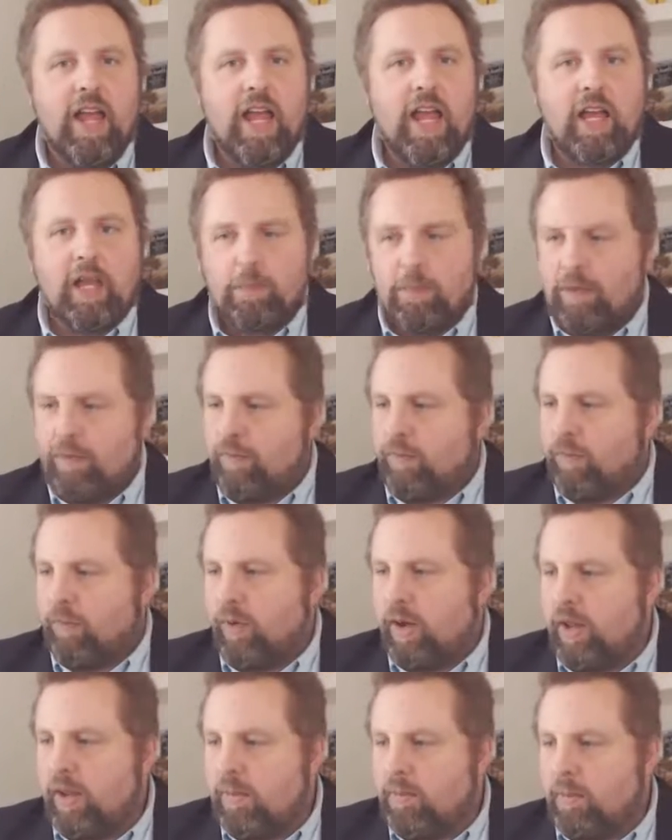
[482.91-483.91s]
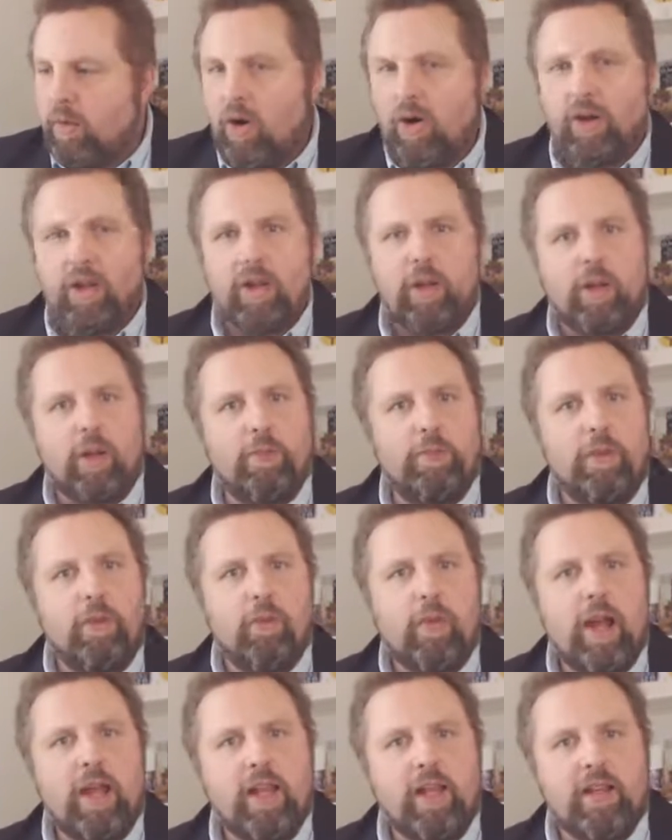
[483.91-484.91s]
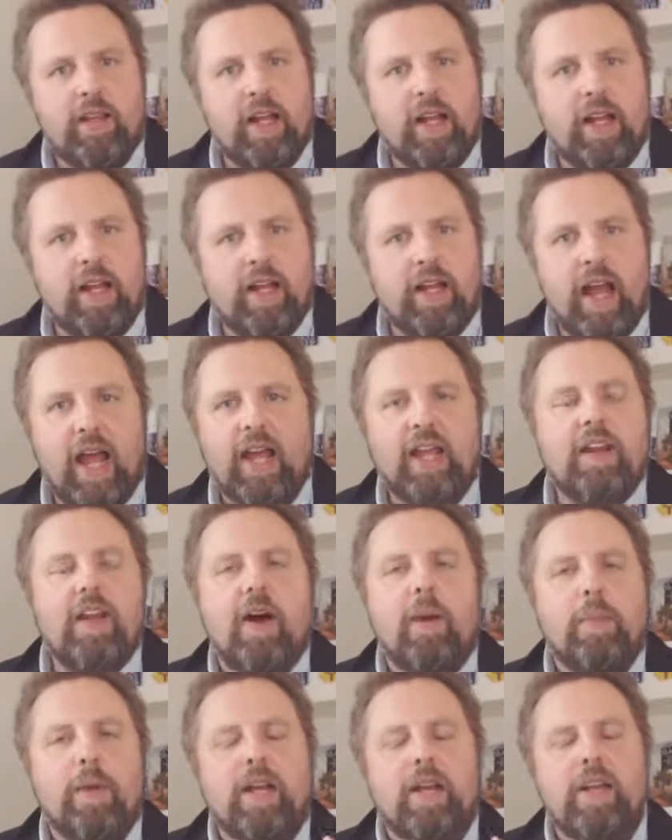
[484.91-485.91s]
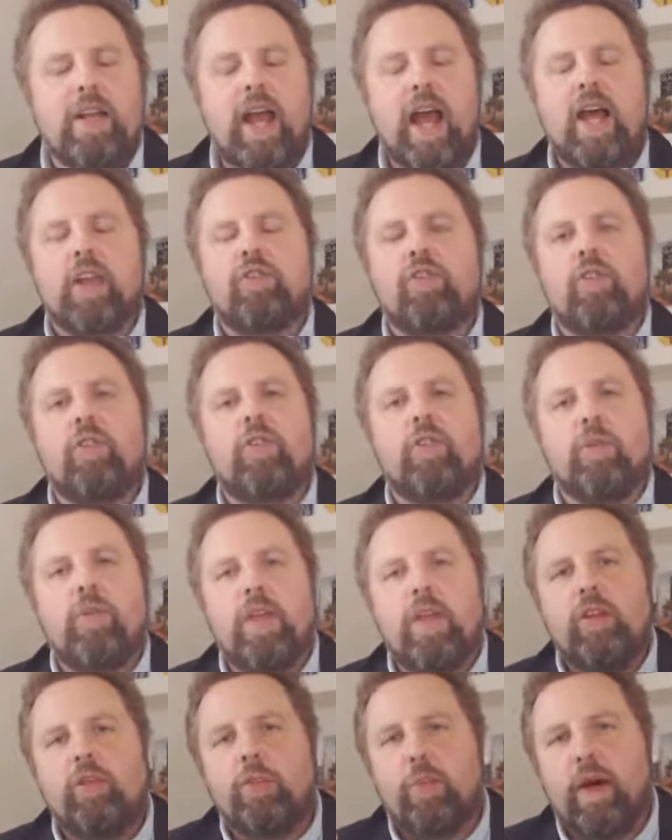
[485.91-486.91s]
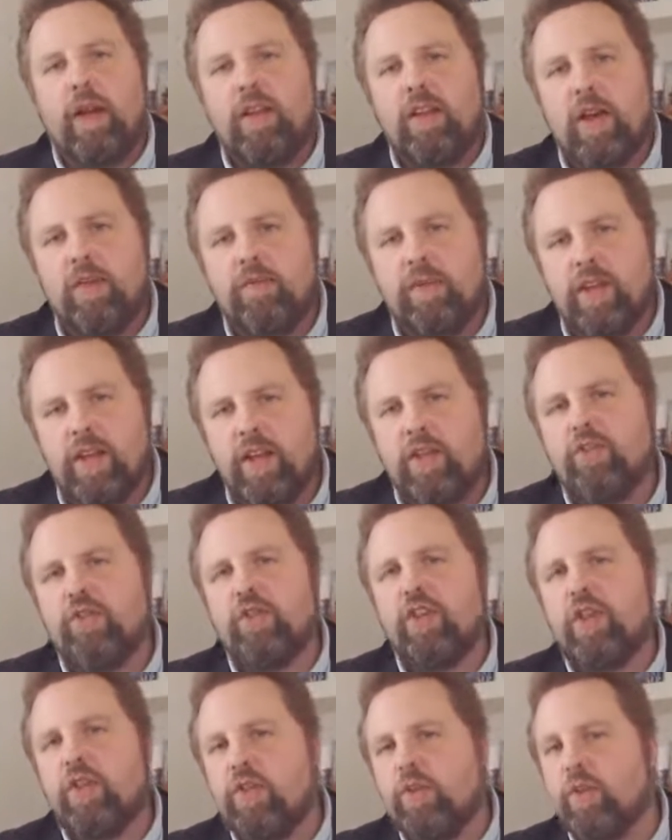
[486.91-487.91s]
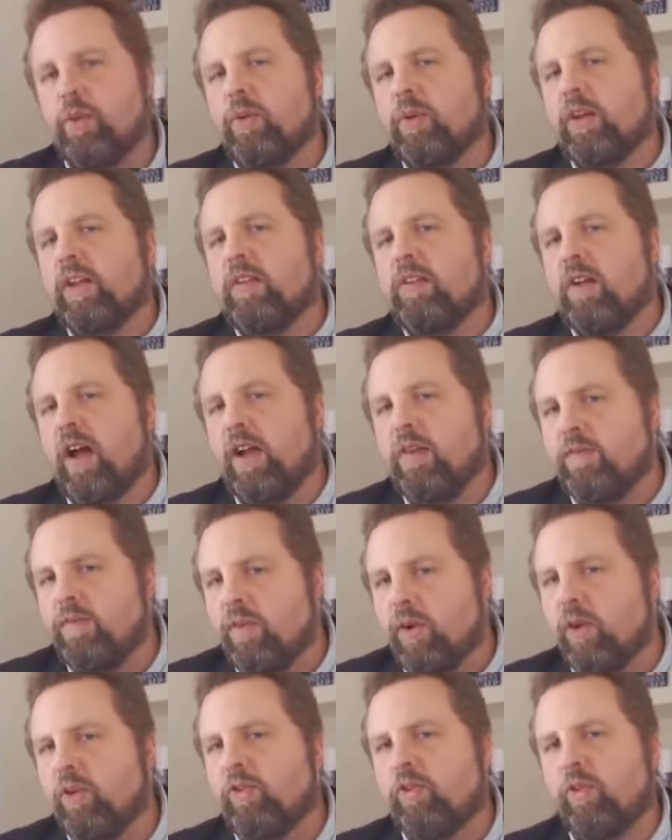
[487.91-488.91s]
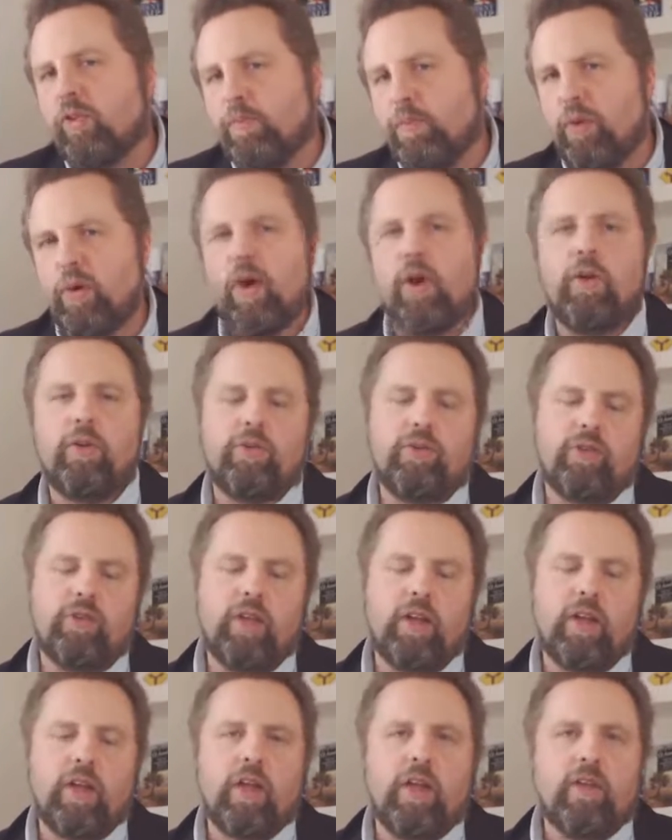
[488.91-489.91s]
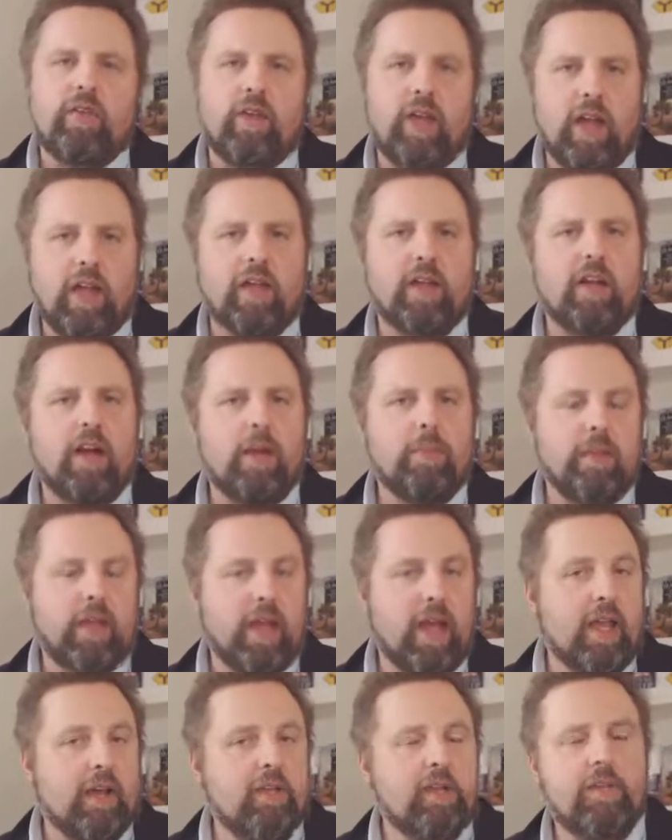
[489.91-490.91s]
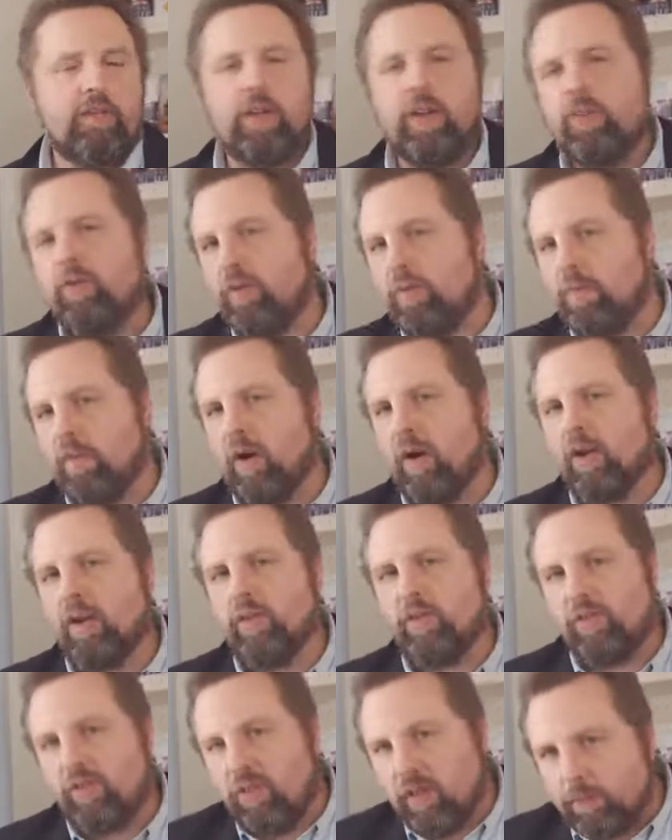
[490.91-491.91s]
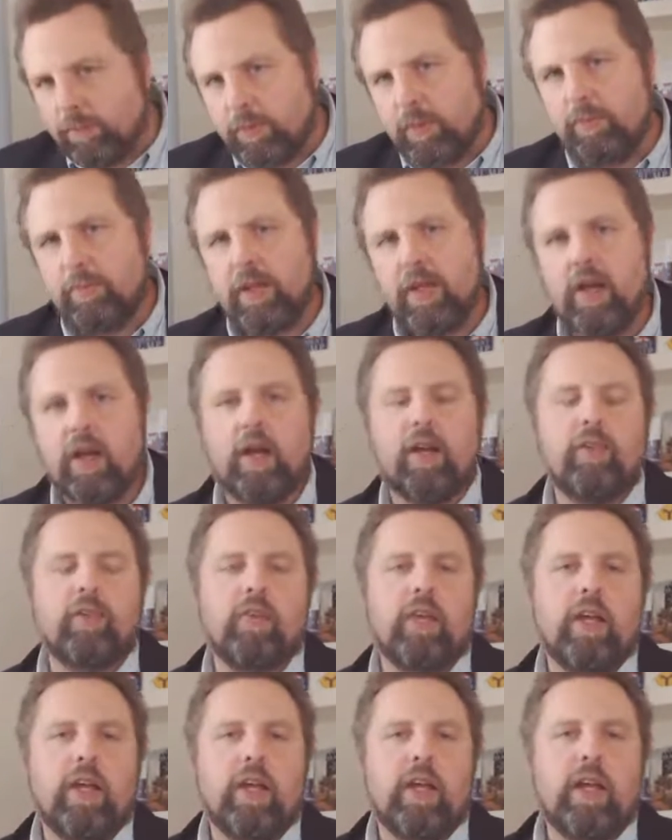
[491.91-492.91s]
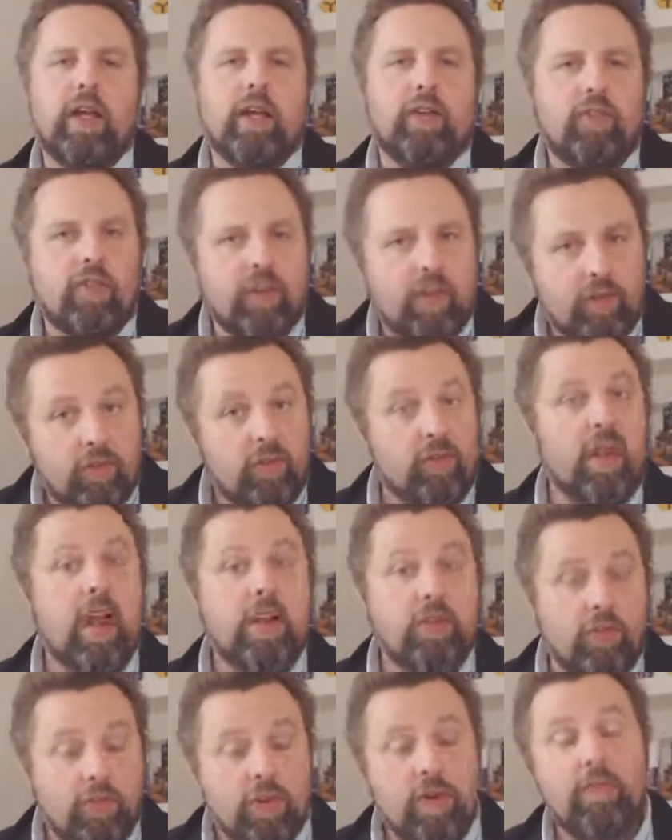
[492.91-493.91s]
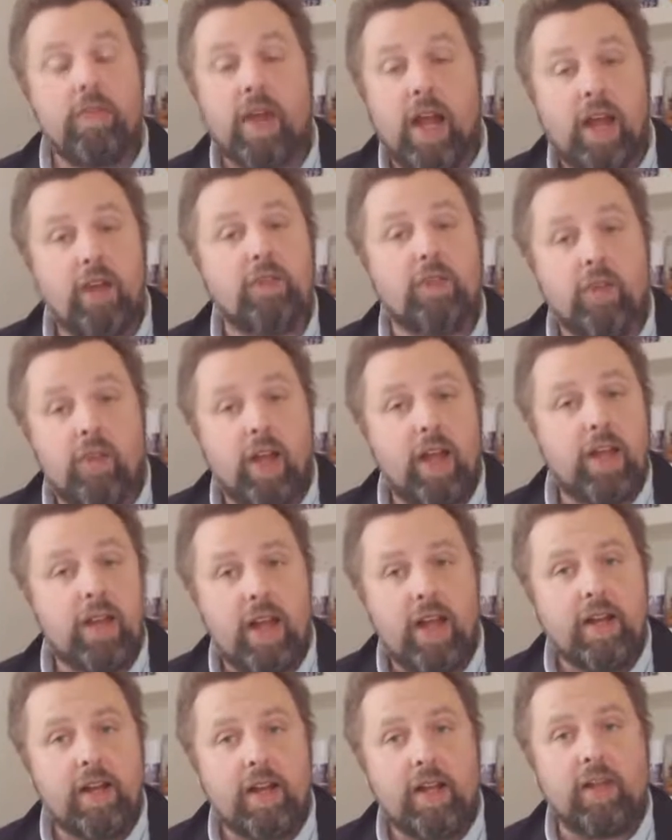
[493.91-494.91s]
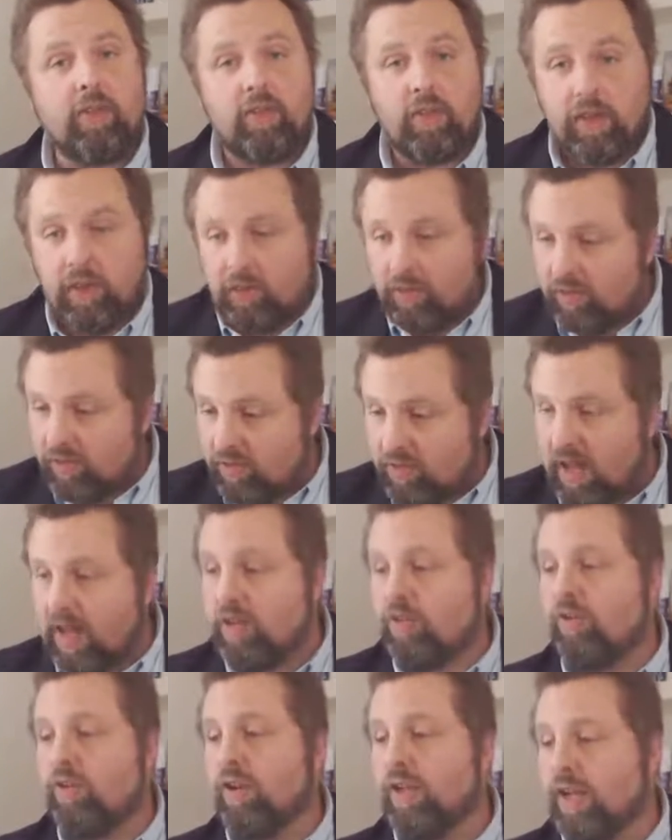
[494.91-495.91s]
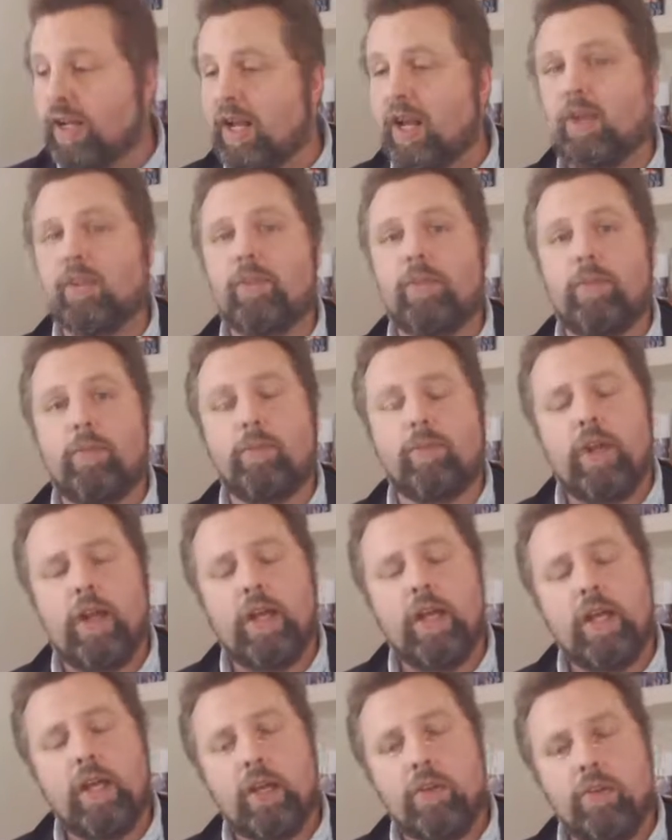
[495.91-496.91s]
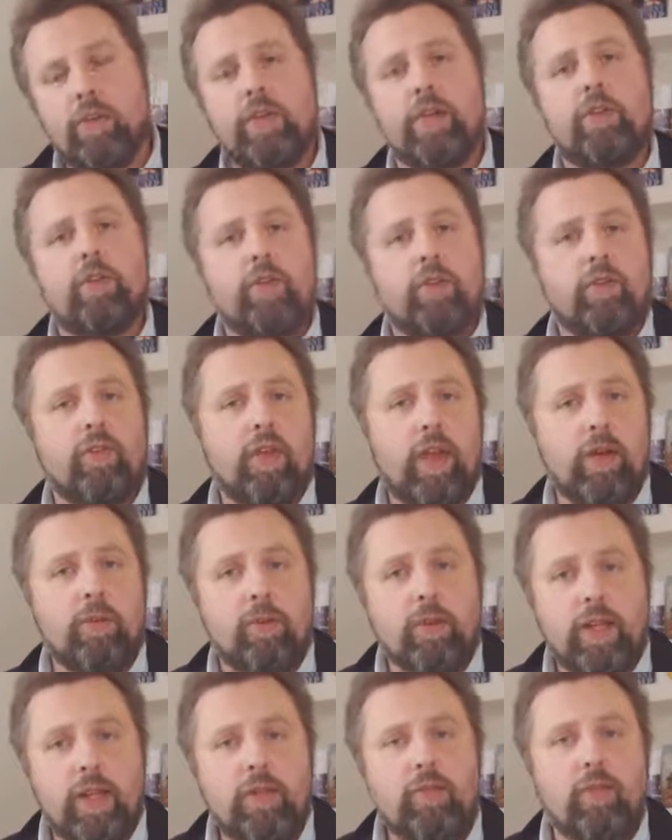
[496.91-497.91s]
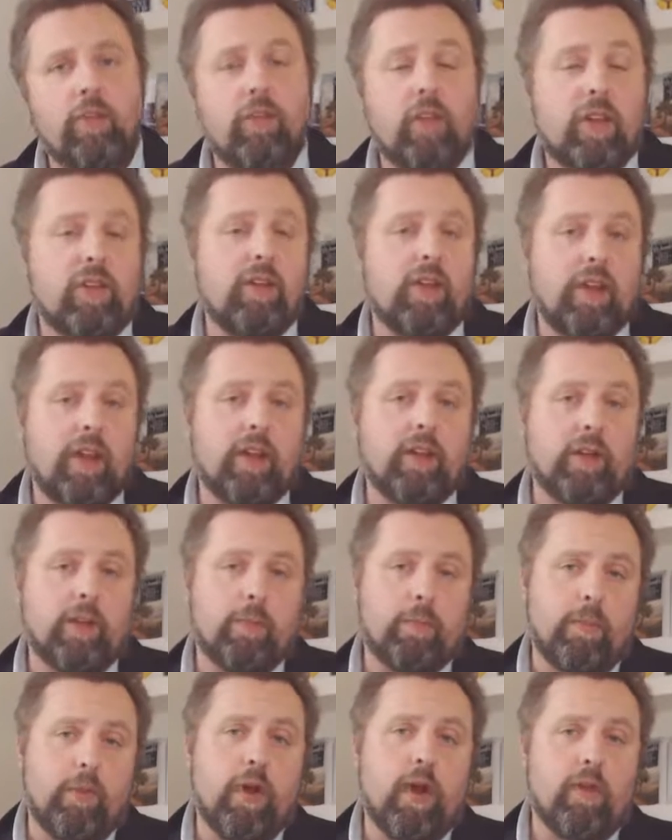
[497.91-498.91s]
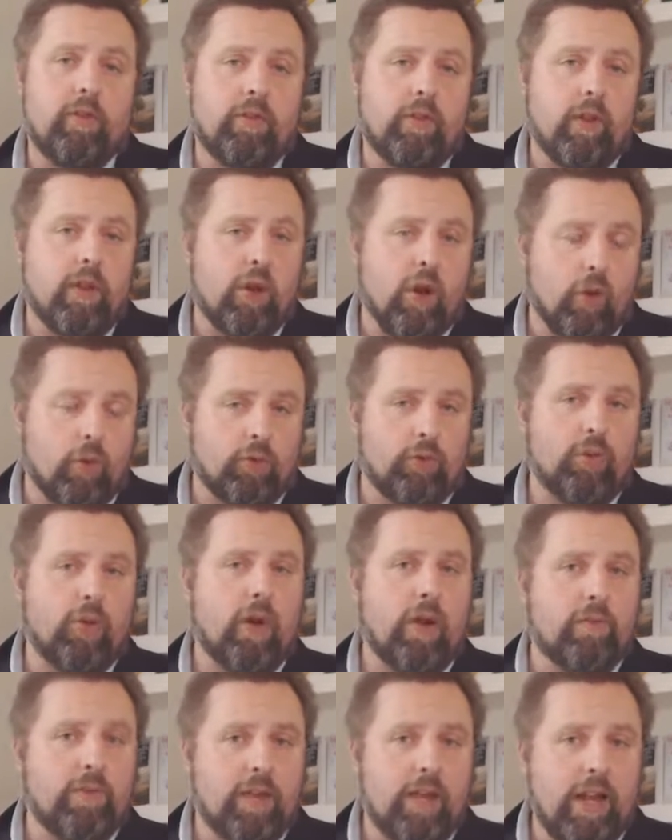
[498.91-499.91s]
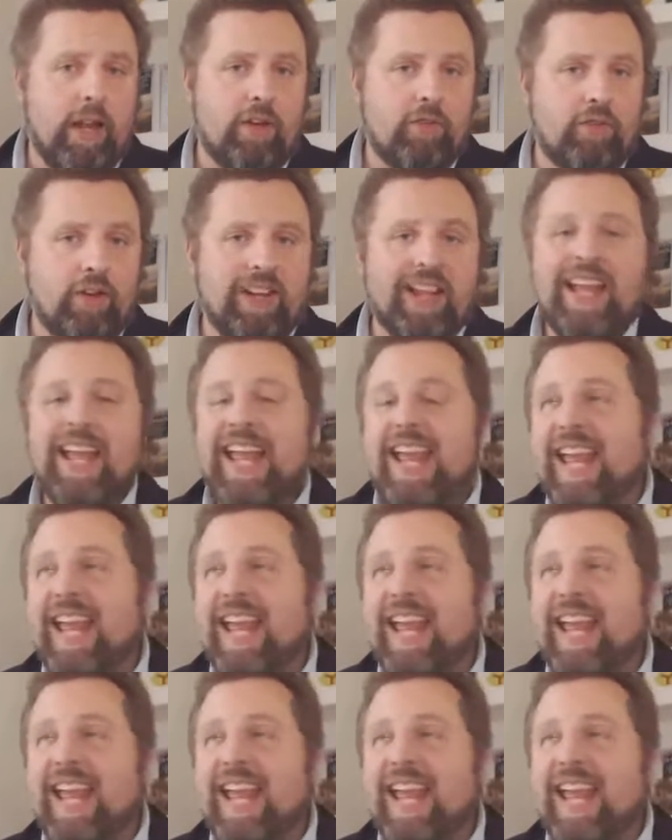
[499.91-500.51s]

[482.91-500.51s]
It could be free market. It could be regulated. Economic nationalism is by definition a thoroughly diverse approach to economic activities and markets simply because it's an extension of national identity. It's an extension of the customs, traditions, and religions that together comprise the culture of a nation.